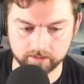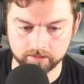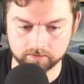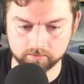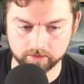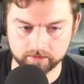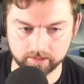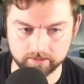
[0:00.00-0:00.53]

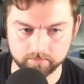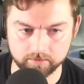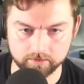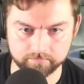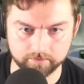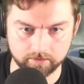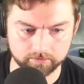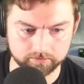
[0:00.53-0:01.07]
Quickly
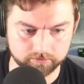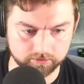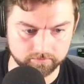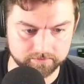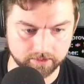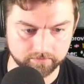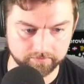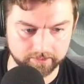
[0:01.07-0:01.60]
move all
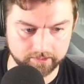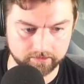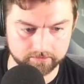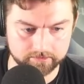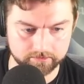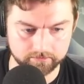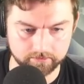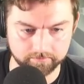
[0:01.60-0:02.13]
troops over here
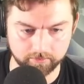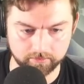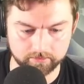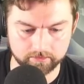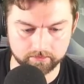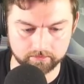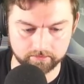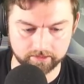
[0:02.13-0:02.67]
to the
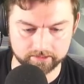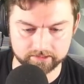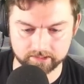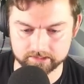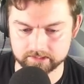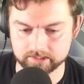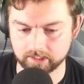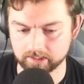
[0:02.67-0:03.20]
border, let
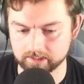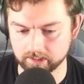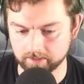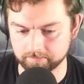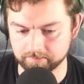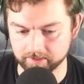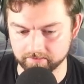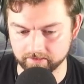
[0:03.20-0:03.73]
that stock
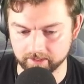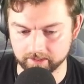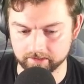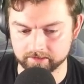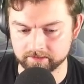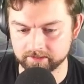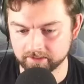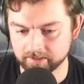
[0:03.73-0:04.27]
up, and
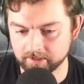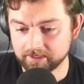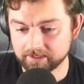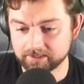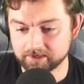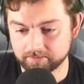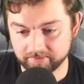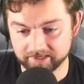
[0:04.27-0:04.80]
then
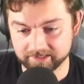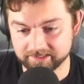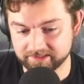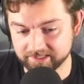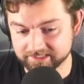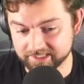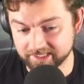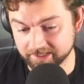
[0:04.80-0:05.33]
commend
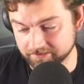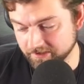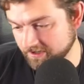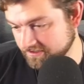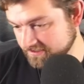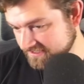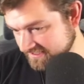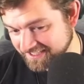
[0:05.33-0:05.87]
these
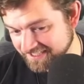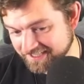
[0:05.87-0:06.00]
heroes.